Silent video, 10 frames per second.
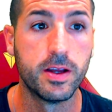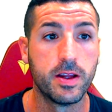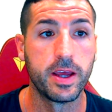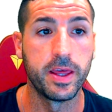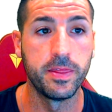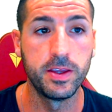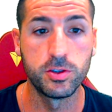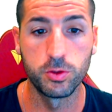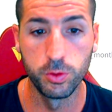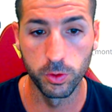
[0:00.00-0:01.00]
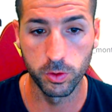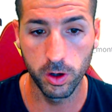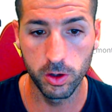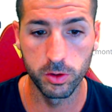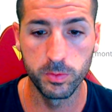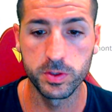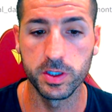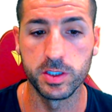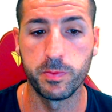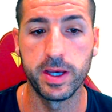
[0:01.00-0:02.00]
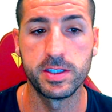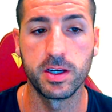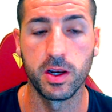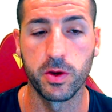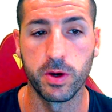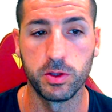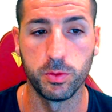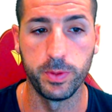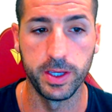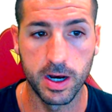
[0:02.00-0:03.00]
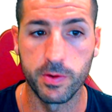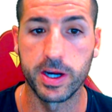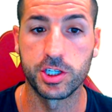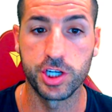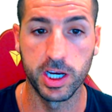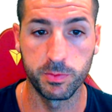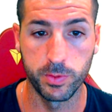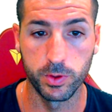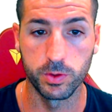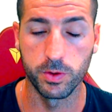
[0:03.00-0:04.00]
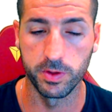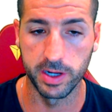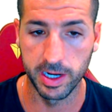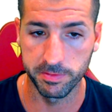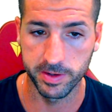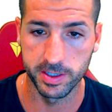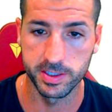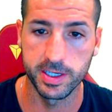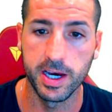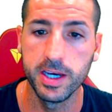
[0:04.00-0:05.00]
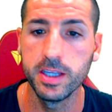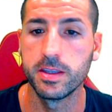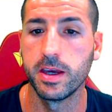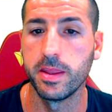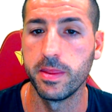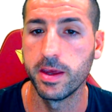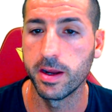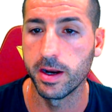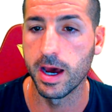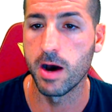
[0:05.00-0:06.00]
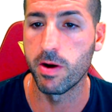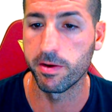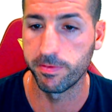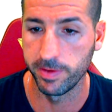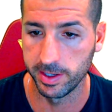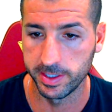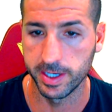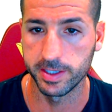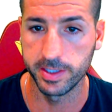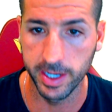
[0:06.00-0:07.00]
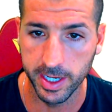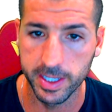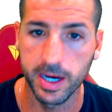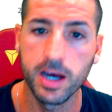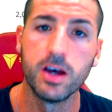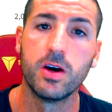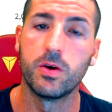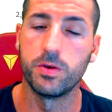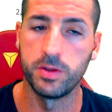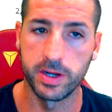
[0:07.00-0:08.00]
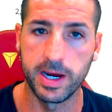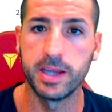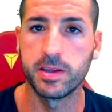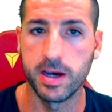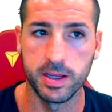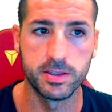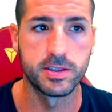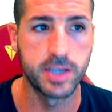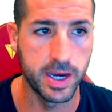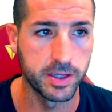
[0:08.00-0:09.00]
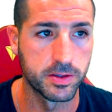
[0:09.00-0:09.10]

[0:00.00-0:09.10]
And these 2 columns is basically going to be our chatbot on the left-hand side, and then our filtered data on the right-hand side.